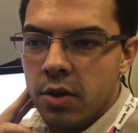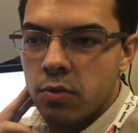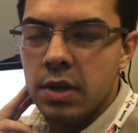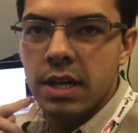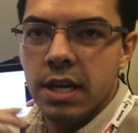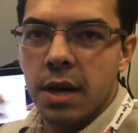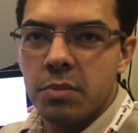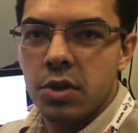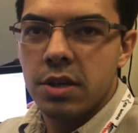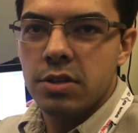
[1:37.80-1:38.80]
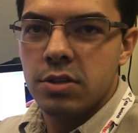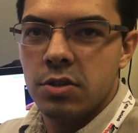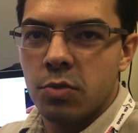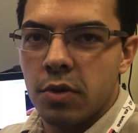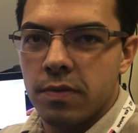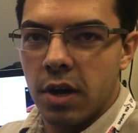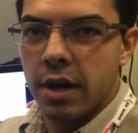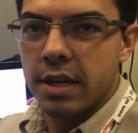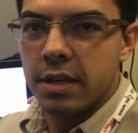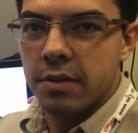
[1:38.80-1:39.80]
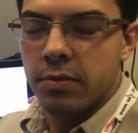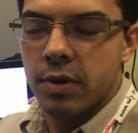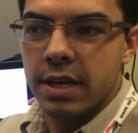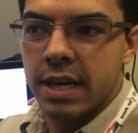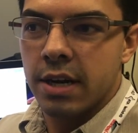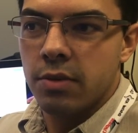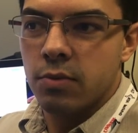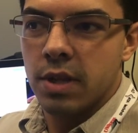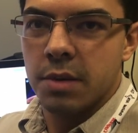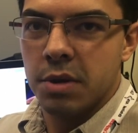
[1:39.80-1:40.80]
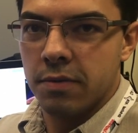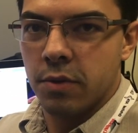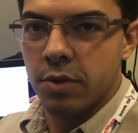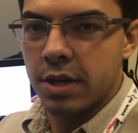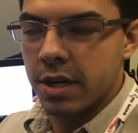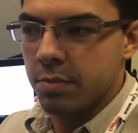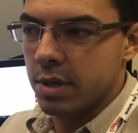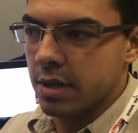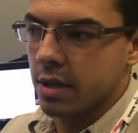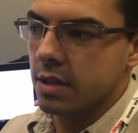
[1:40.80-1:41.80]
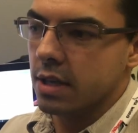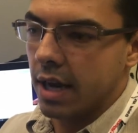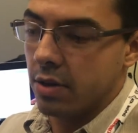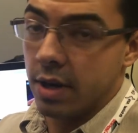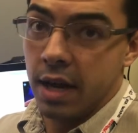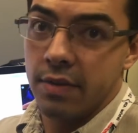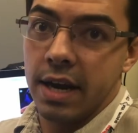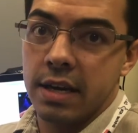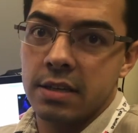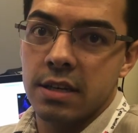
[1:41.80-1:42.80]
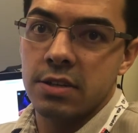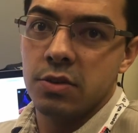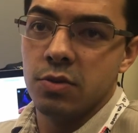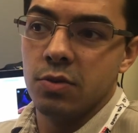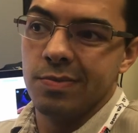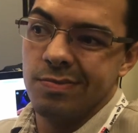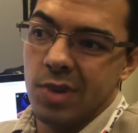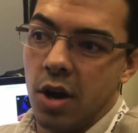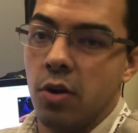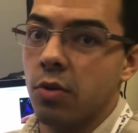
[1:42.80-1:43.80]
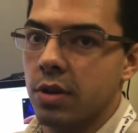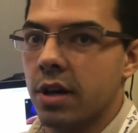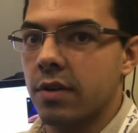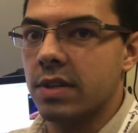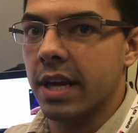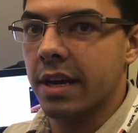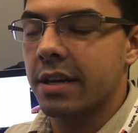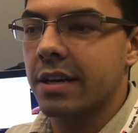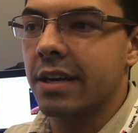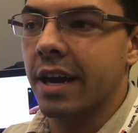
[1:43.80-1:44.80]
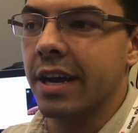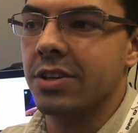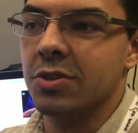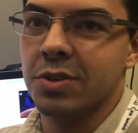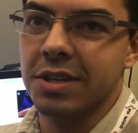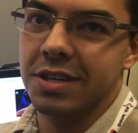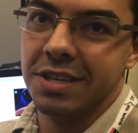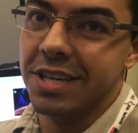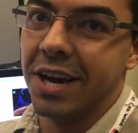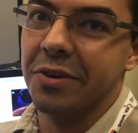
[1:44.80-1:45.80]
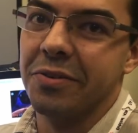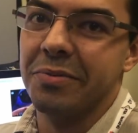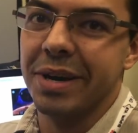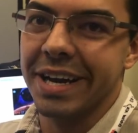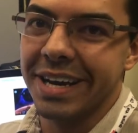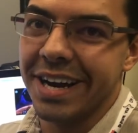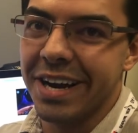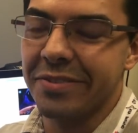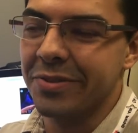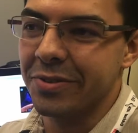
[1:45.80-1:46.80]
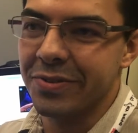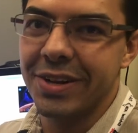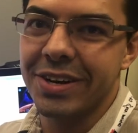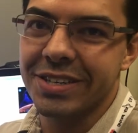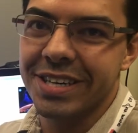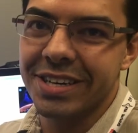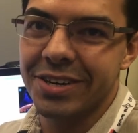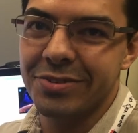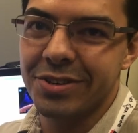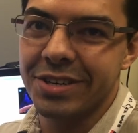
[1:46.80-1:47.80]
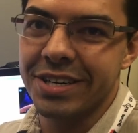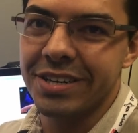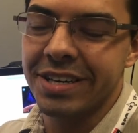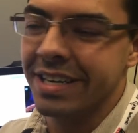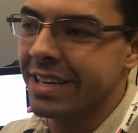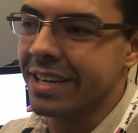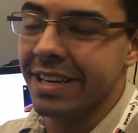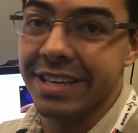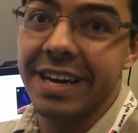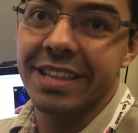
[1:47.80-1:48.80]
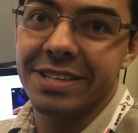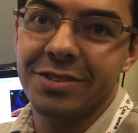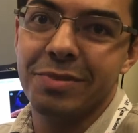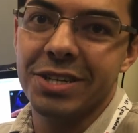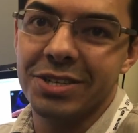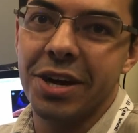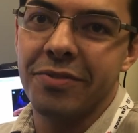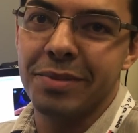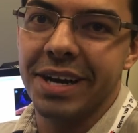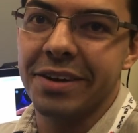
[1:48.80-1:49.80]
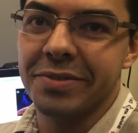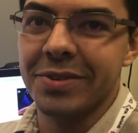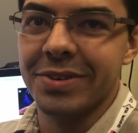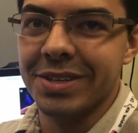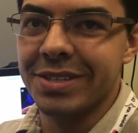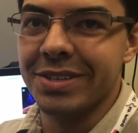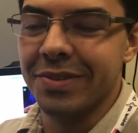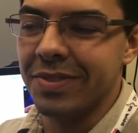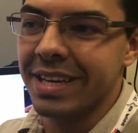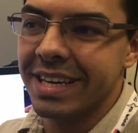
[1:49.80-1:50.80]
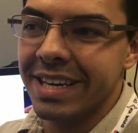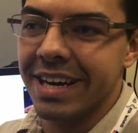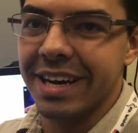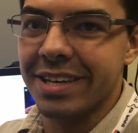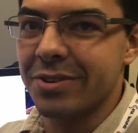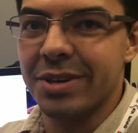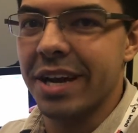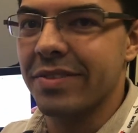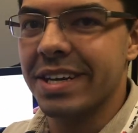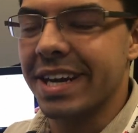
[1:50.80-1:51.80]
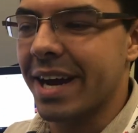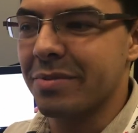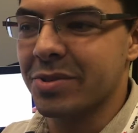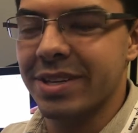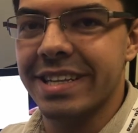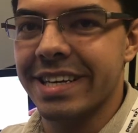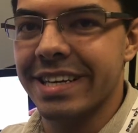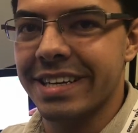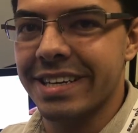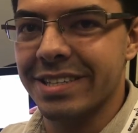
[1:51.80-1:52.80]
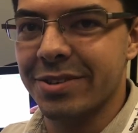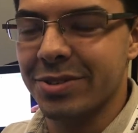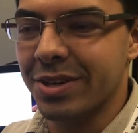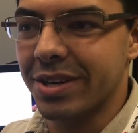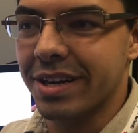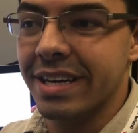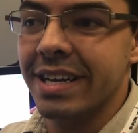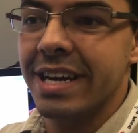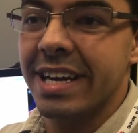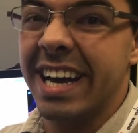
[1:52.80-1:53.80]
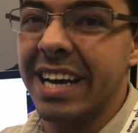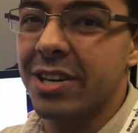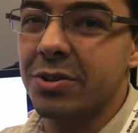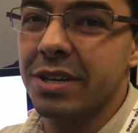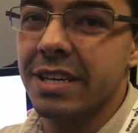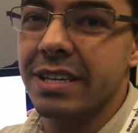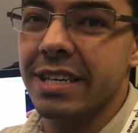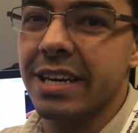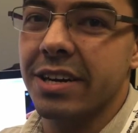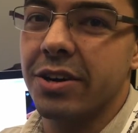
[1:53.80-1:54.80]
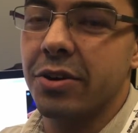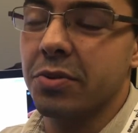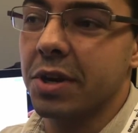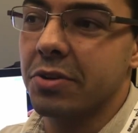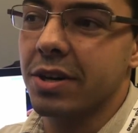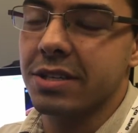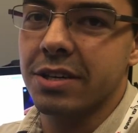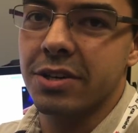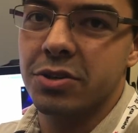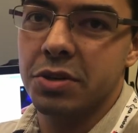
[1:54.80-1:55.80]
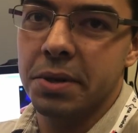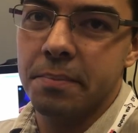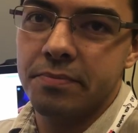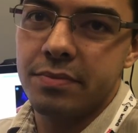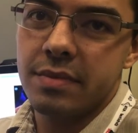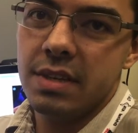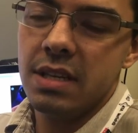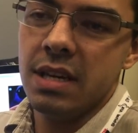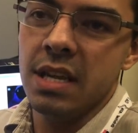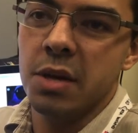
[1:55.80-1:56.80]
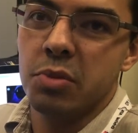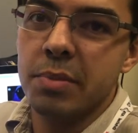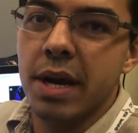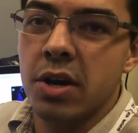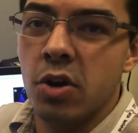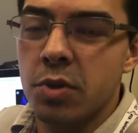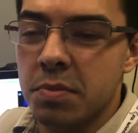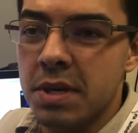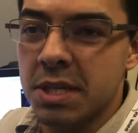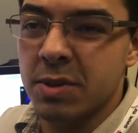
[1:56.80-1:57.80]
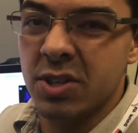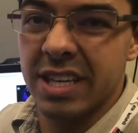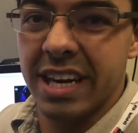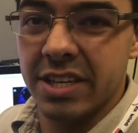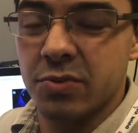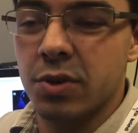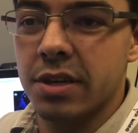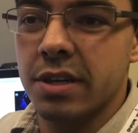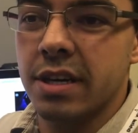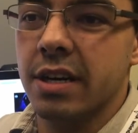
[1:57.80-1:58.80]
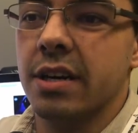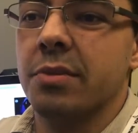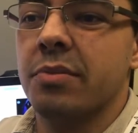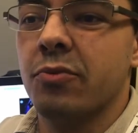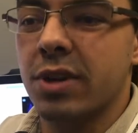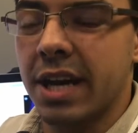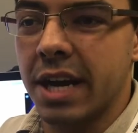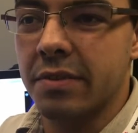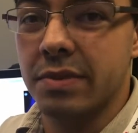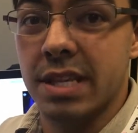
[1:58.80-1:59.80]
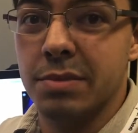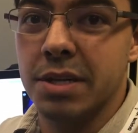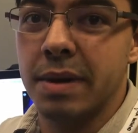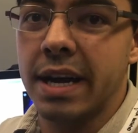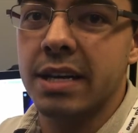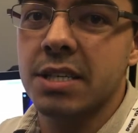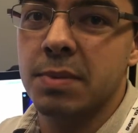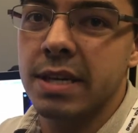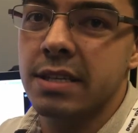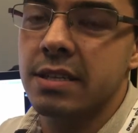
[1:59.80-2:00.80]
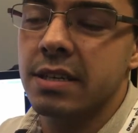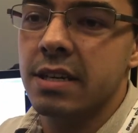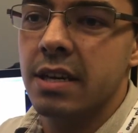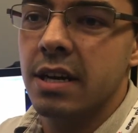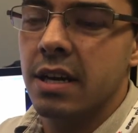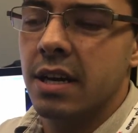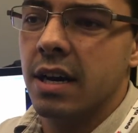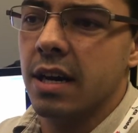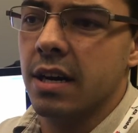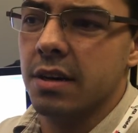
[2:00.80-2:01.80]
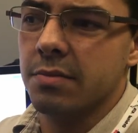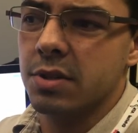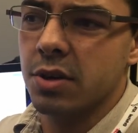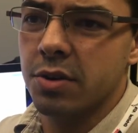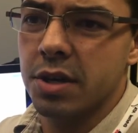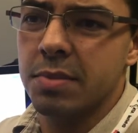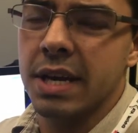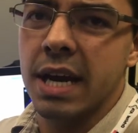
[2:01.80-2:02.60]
Really, I'm looking to just do more vlogging for right now while I'm in Florida, because I don't have access to a whole lot of tech, as you can tell from my iPhone vlogs I got going on here. And yeah, these are being shot from my iPhone, so I don't have any cameras or anything, because those are kind of tricky to get all the way across the country and then bring back home with me, especially a nice one, um, when I have limited packing space. Um, so gonna be